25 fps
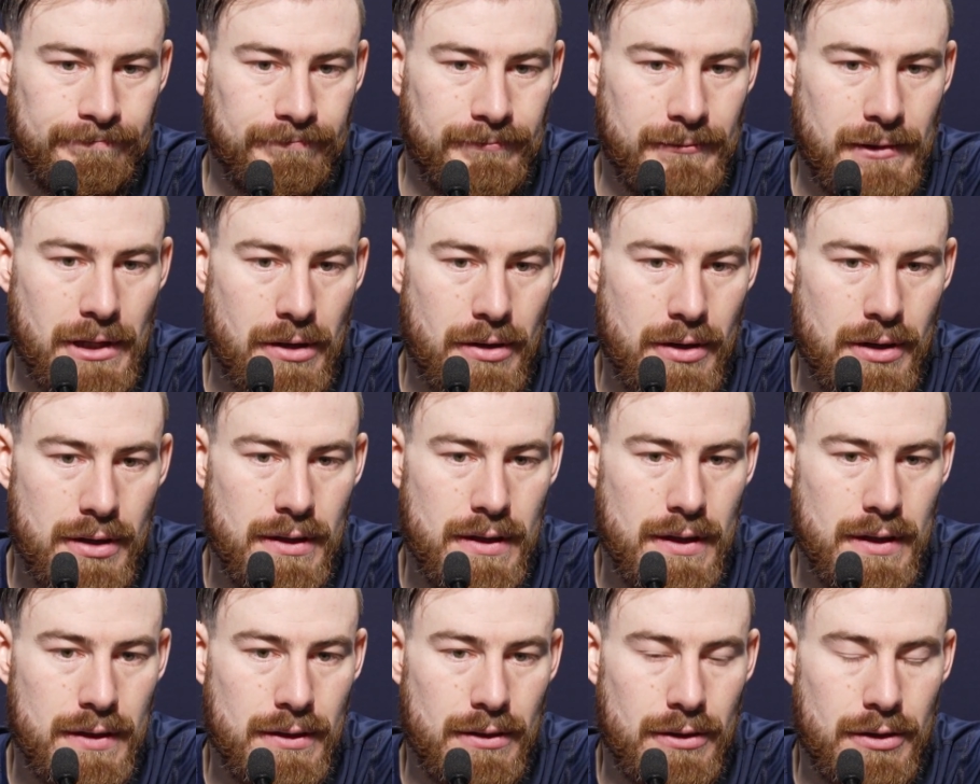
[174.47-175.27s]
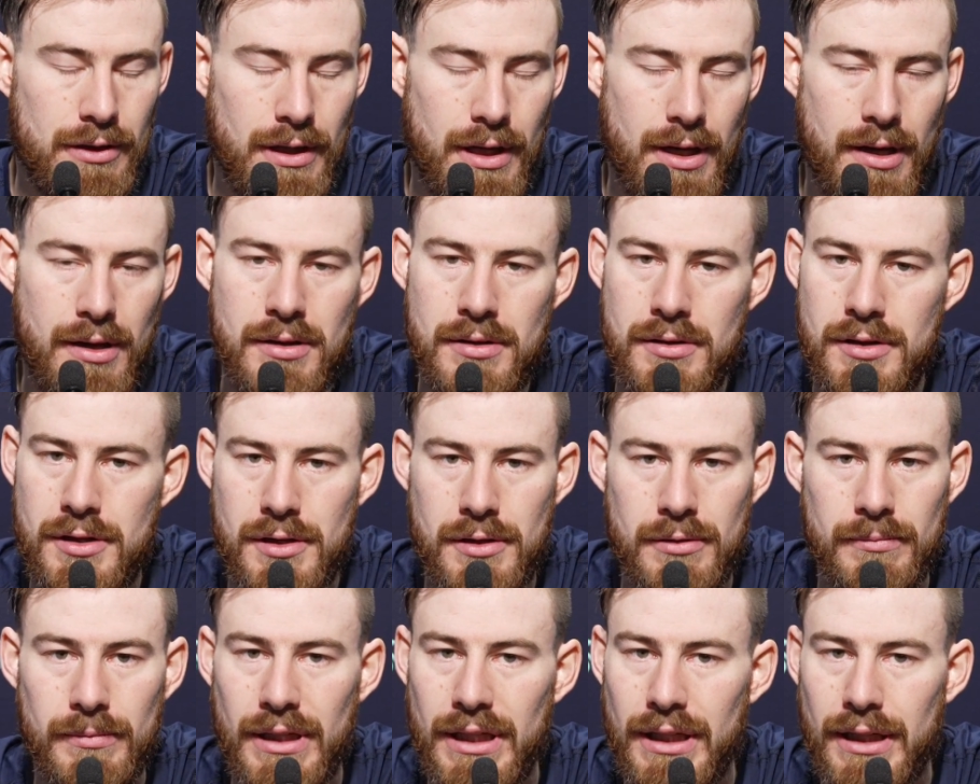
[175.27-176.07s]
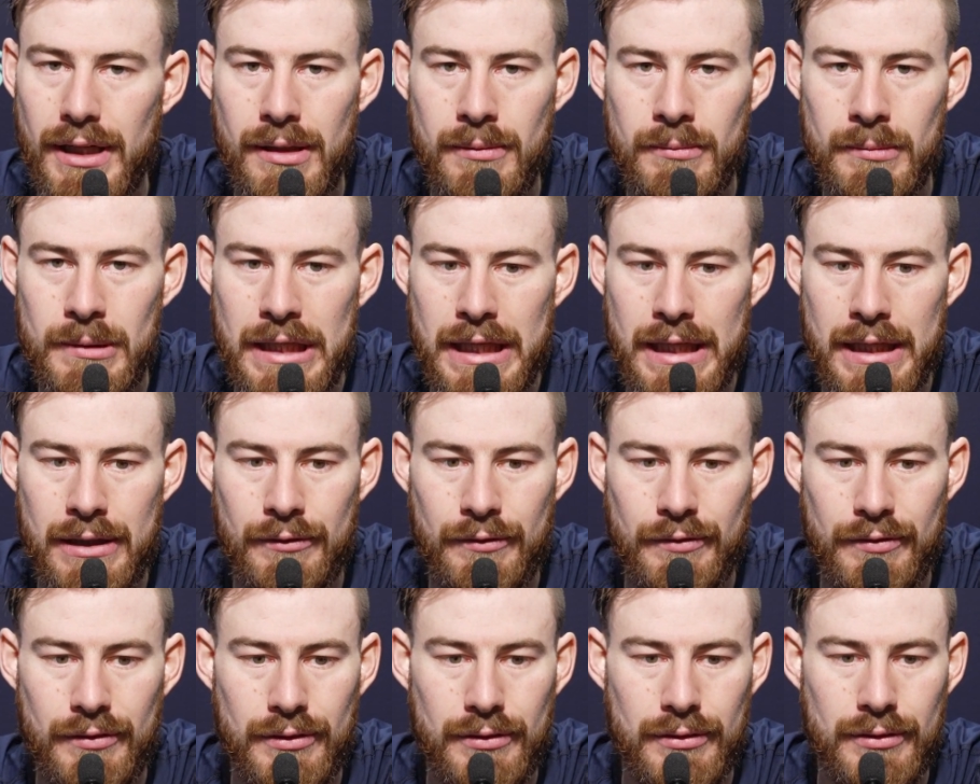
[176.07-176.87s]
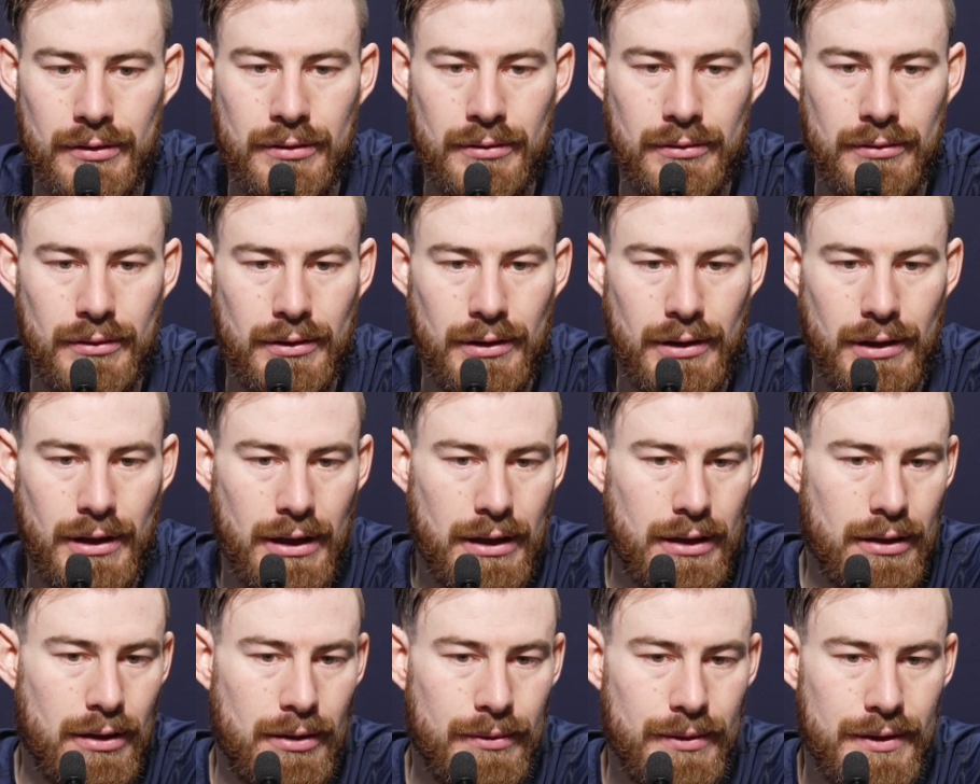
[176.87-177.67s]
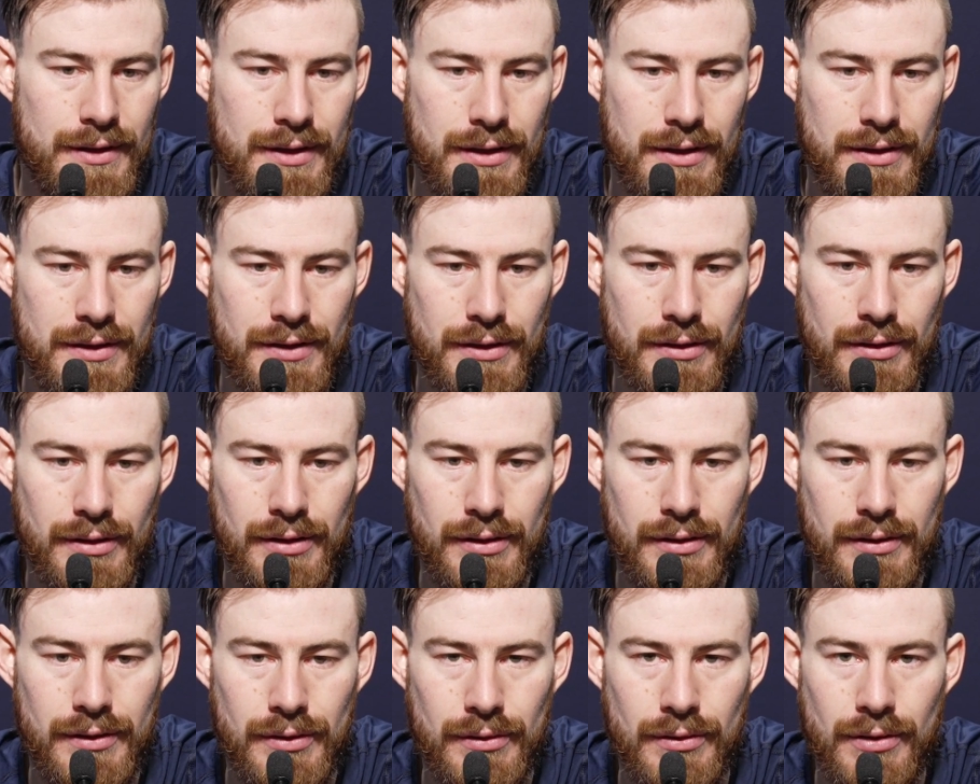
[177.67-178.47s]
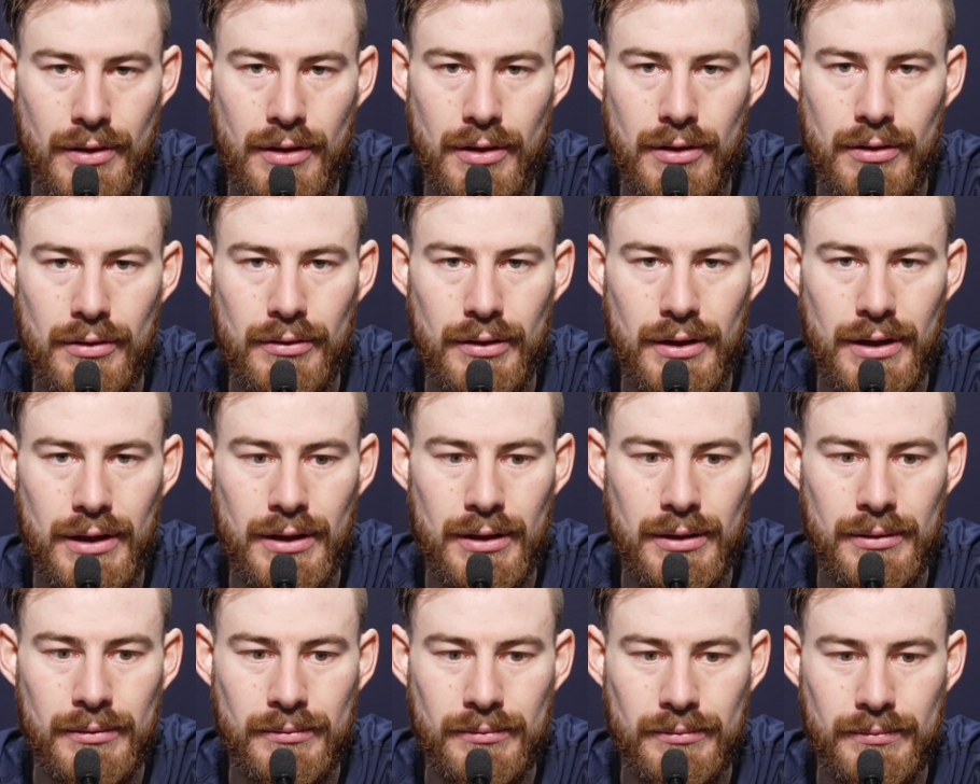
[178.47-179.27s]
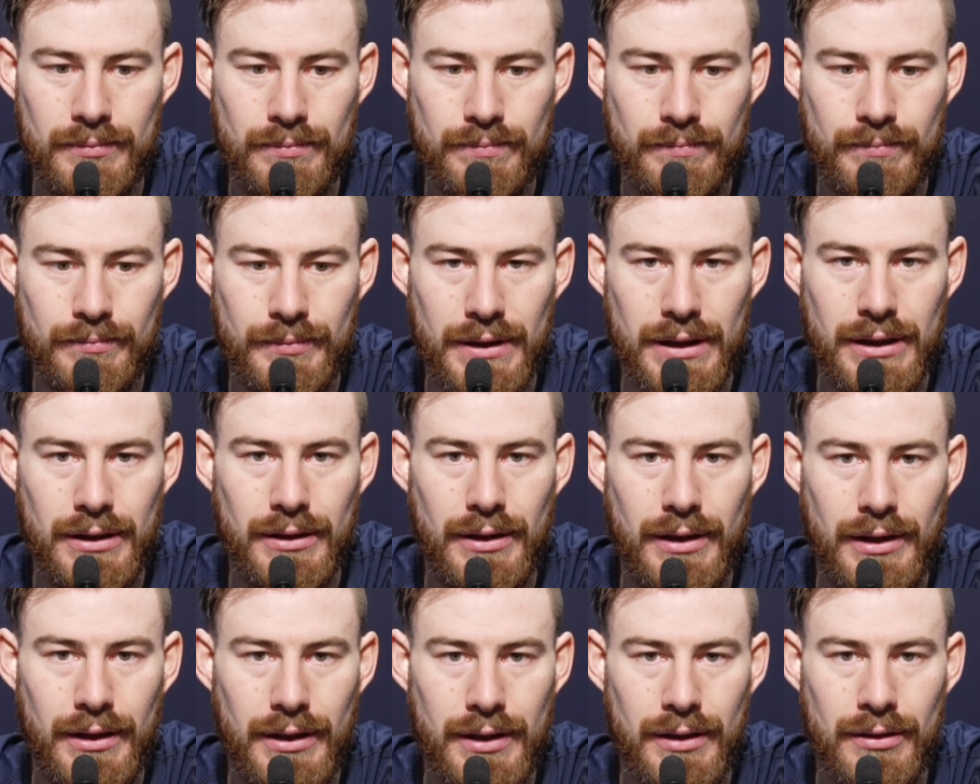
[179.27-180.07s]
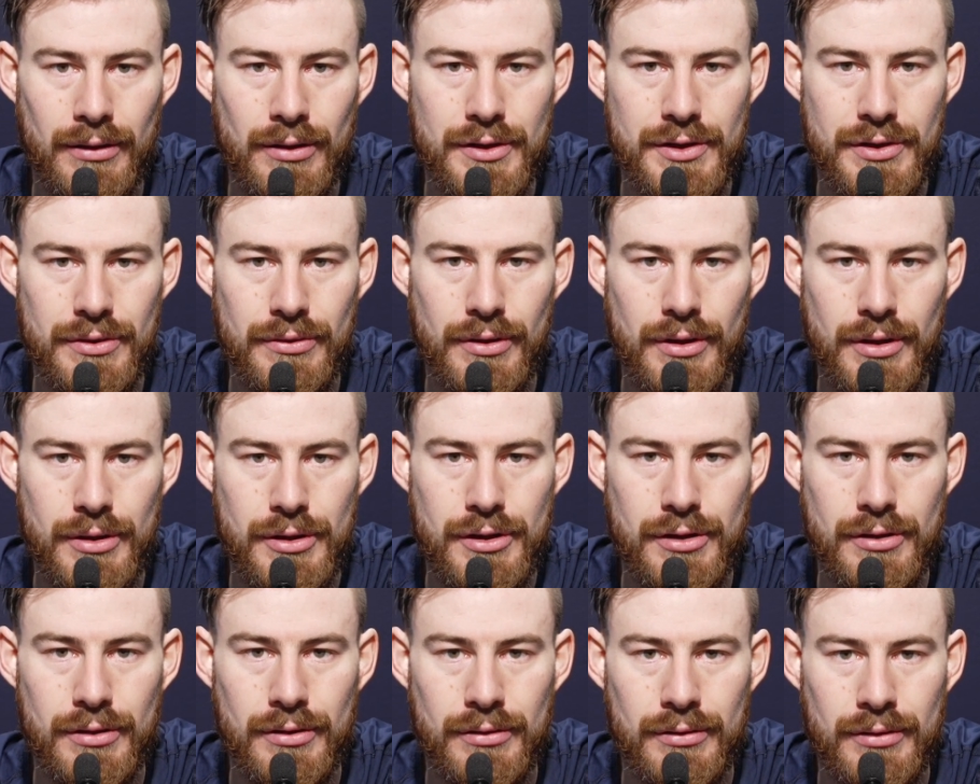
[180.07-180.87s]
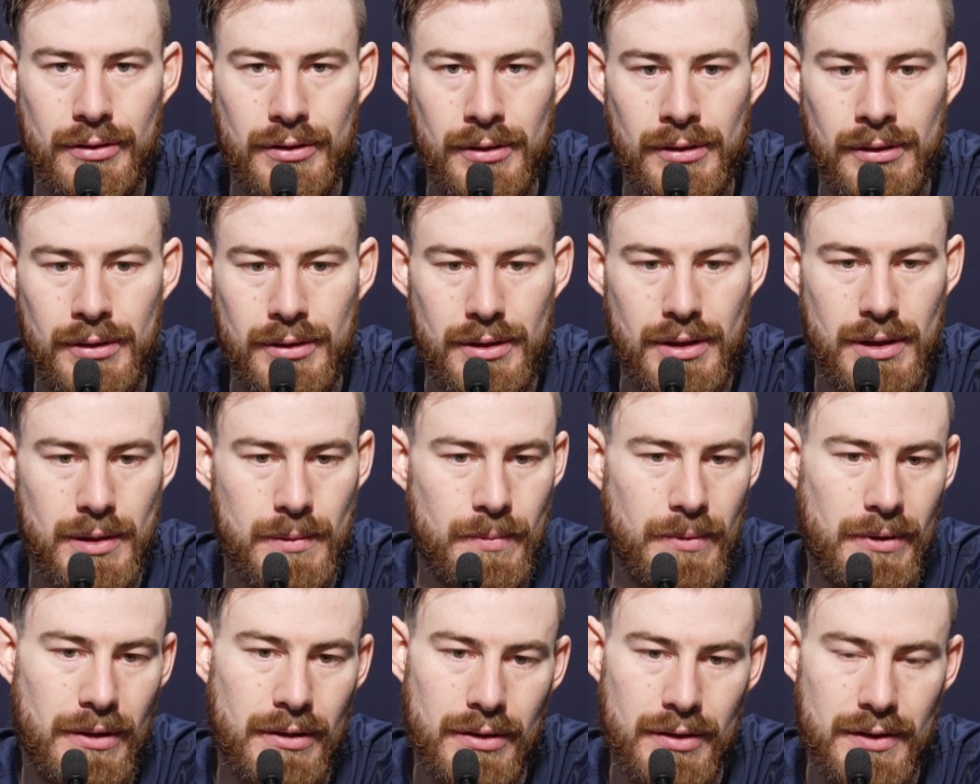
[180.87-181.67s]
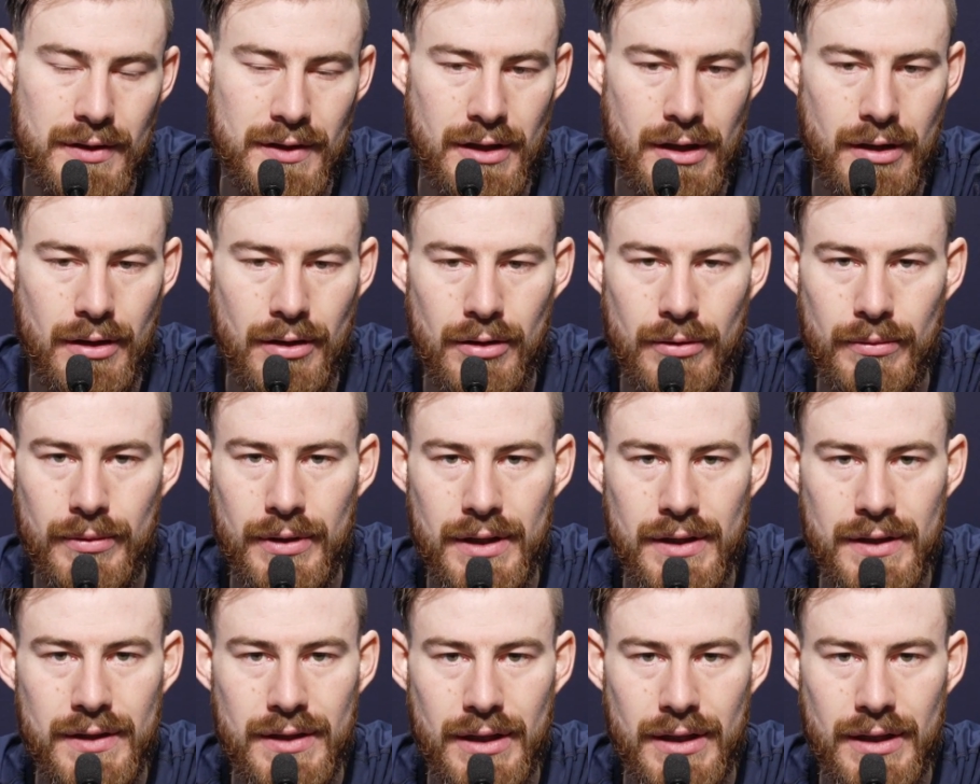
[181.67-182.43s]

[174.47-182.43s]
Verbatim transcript: to No, it doesn't change my game plan. For like, obviously, it's good to know, um, but it can also hurt you, just because they always.